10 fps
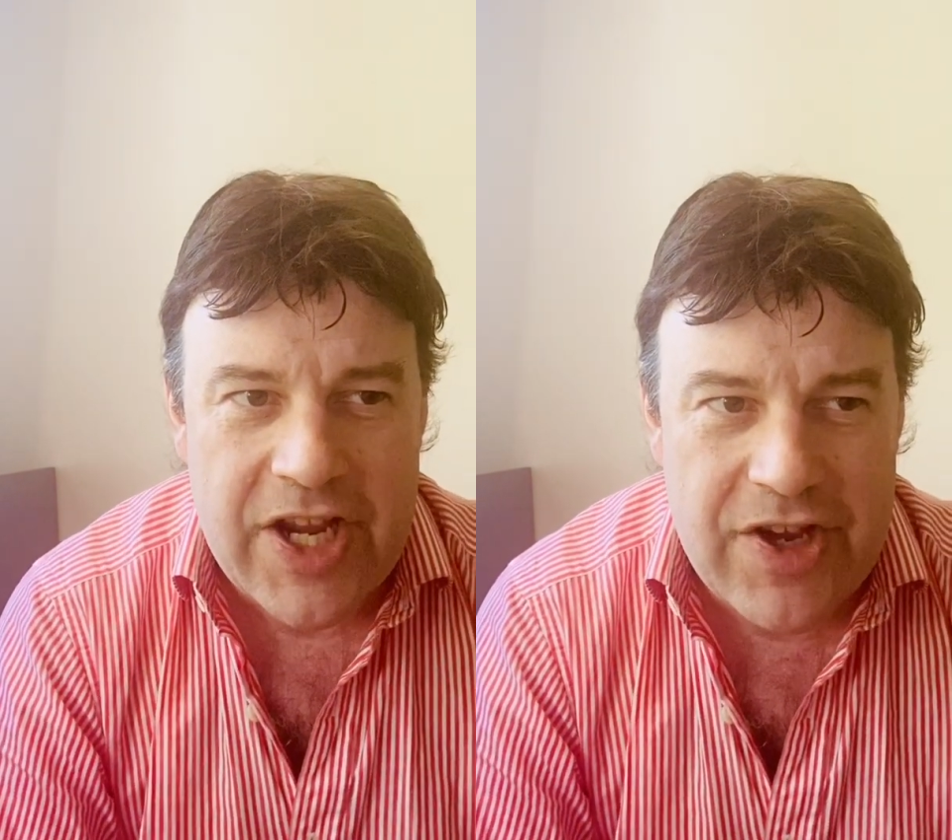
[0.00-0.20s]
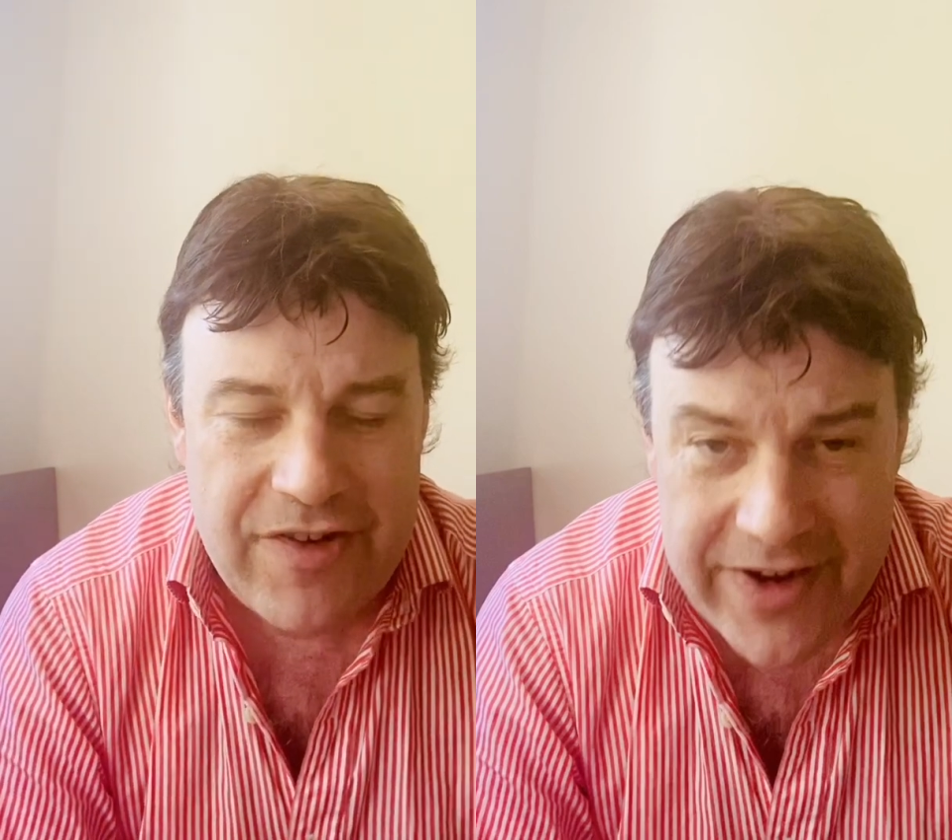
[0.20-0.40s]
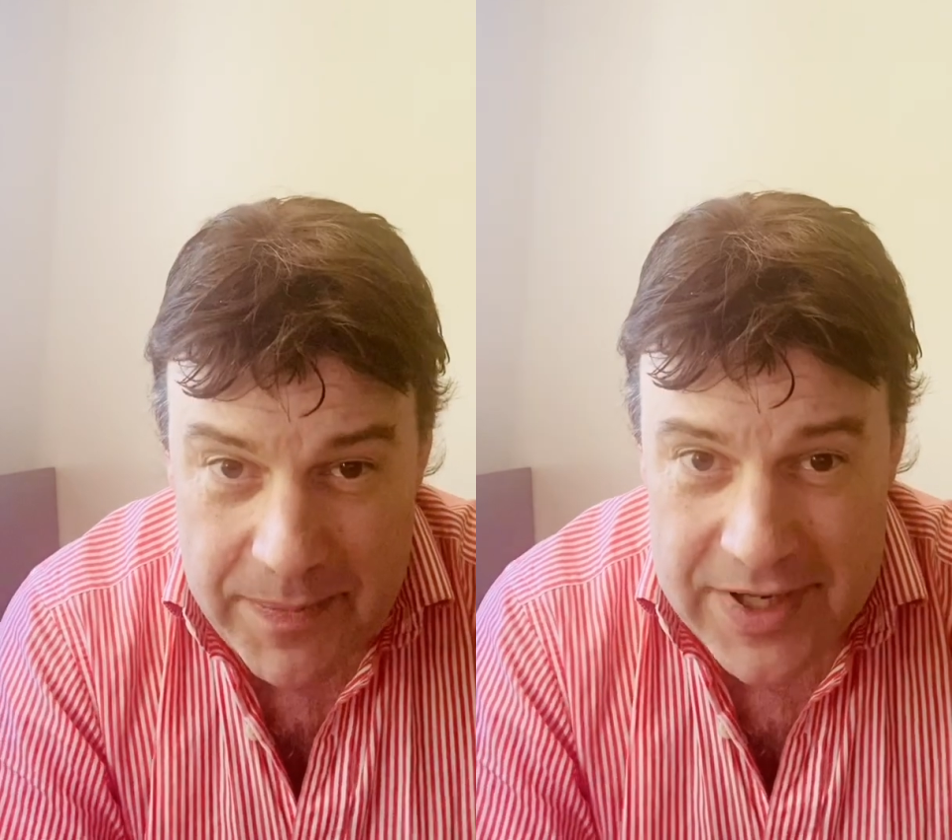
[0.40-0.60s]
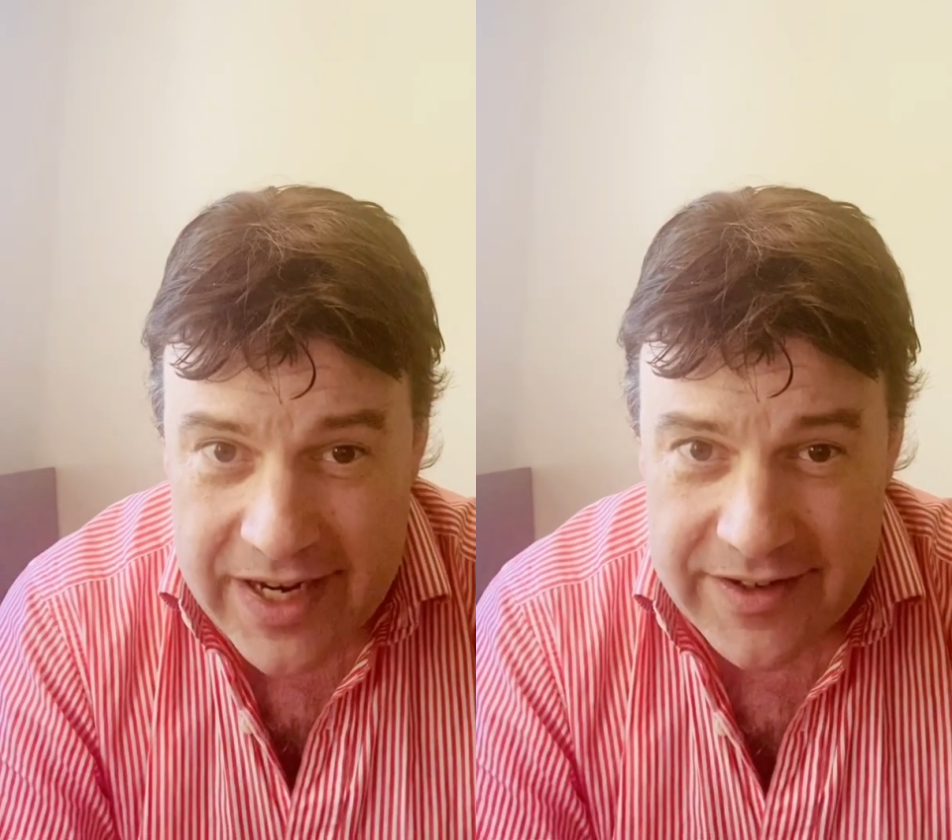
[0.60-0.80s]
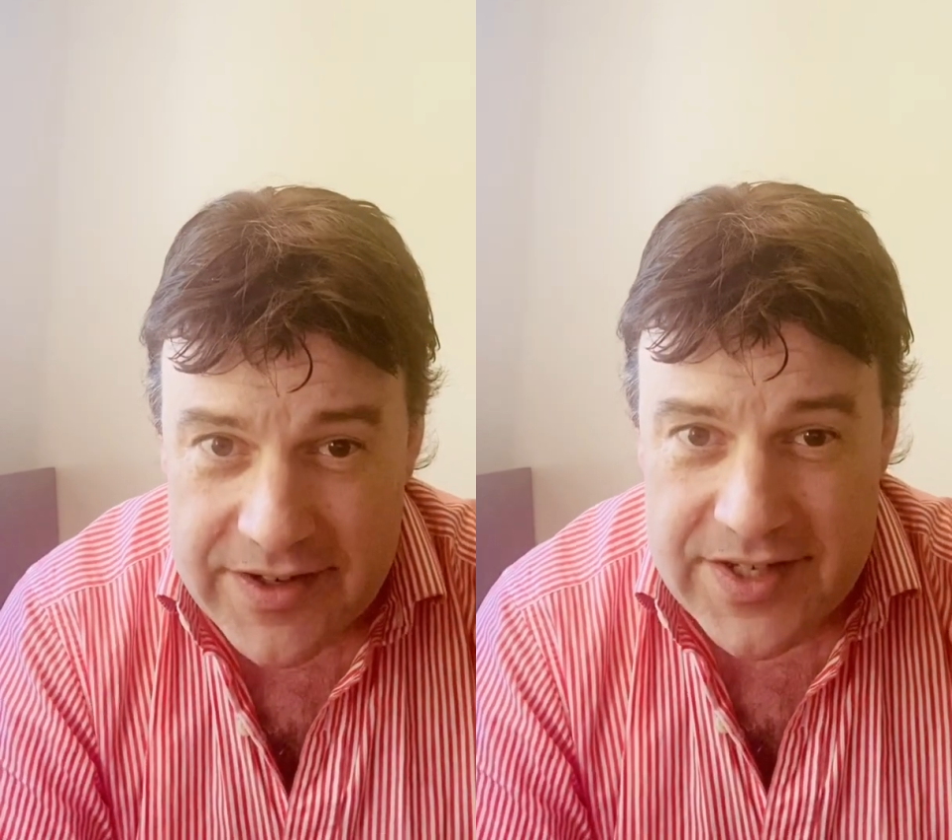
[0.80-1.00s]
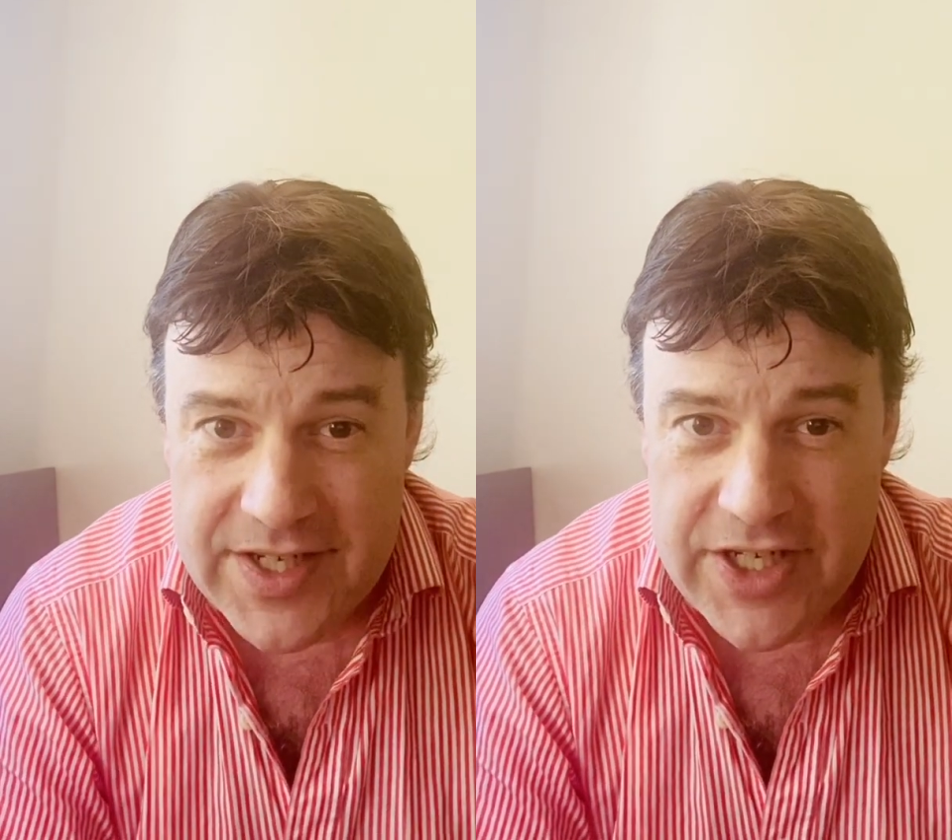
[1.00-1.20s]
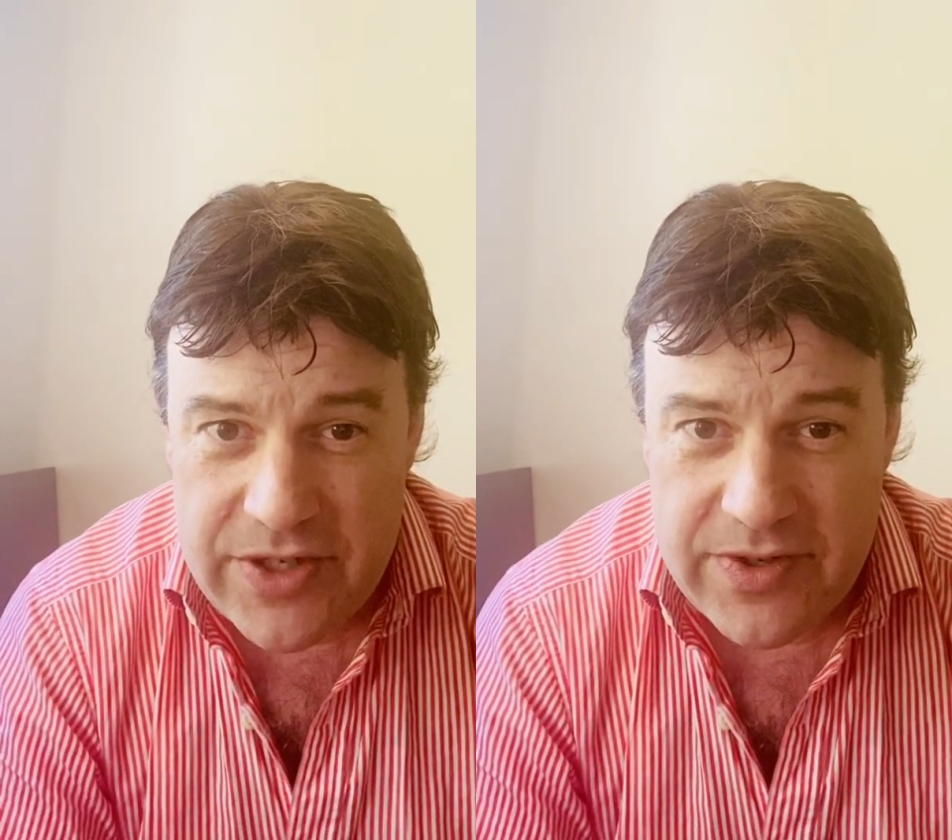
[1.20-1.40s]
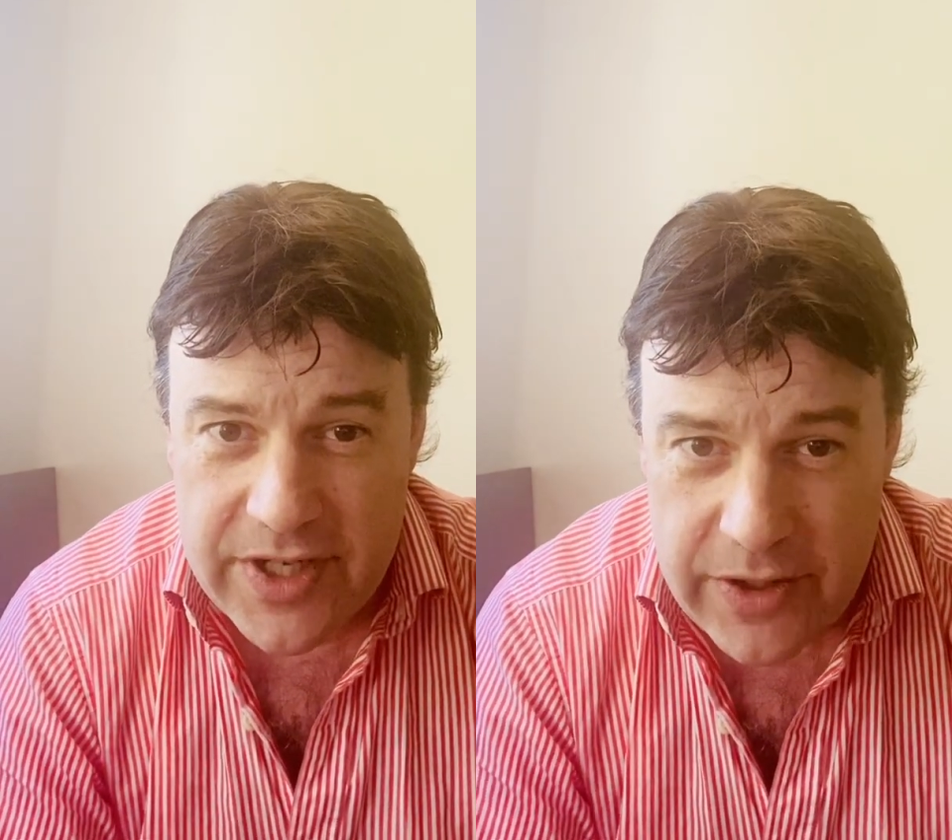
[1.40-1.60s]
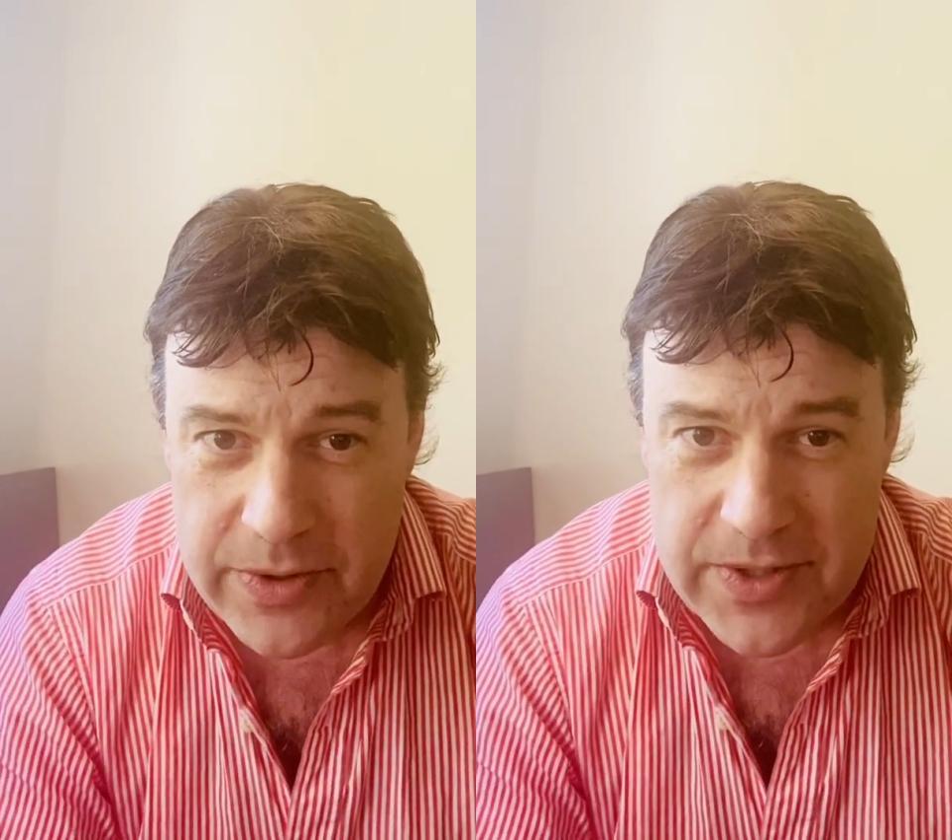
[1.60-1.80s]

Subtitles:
Growing up in Ireland, you go